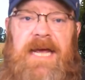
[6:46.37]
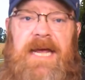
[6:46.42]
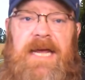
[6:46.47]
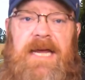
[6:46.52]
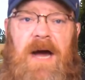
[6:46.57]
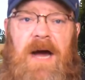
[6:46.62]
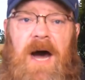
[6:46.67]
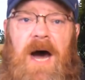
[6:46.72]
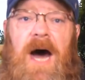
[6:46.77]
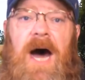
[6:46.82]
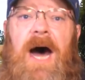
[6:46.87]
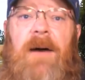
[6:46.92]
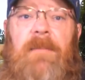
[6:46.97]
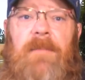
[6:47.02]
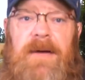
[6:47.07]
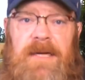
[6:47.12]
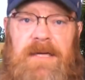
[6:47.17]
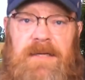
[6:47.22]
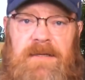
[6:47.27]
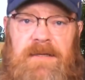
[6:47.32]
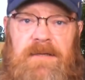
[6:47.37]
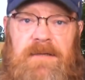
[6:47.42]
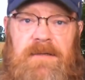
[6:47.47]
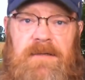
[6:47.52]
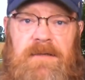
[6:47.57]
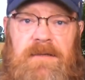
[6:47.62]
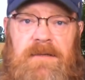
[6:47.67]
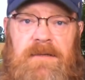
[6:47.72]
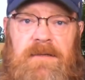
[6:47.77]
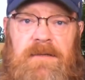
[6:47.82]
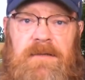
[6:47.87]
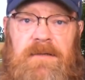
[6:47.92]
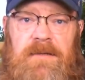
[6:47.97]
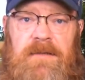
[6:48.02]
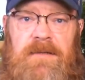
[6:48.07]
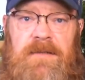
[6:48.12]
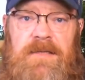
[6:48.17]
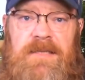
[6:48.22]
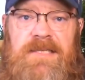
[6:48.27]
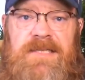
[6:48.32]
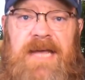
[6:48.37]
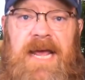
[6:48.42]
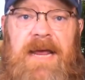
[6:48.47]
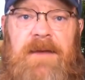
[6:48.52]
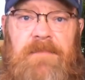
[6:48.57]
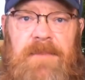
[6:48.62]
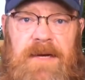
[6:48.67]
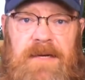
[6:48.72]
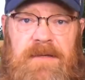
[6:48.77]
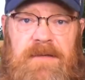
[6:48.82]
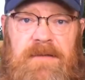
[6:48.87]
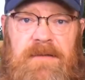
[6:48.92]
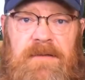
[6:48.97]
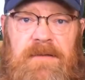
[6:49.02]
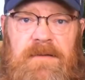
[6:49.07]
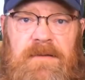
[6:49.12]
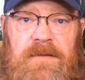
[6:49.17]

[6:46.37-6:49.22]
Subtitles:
a common statement